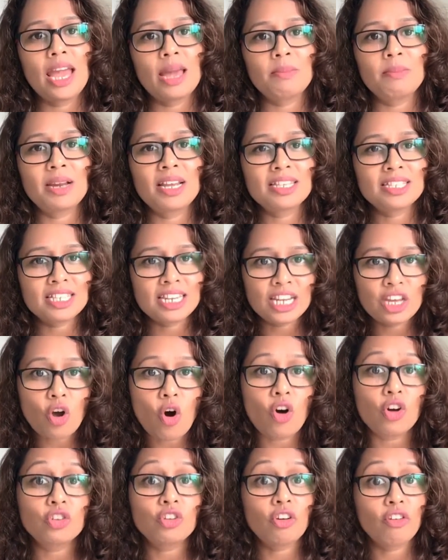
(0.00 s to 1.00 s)
aimlessly
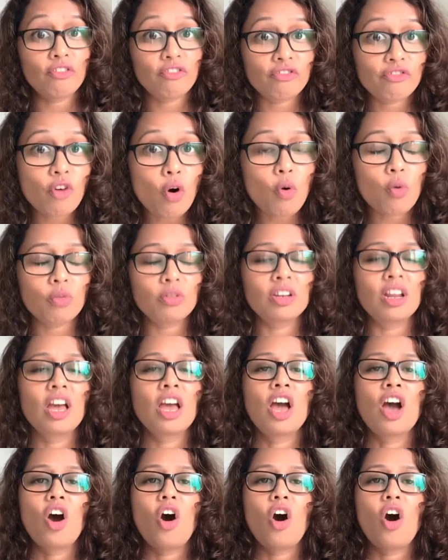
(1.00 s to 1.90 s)
on your phone,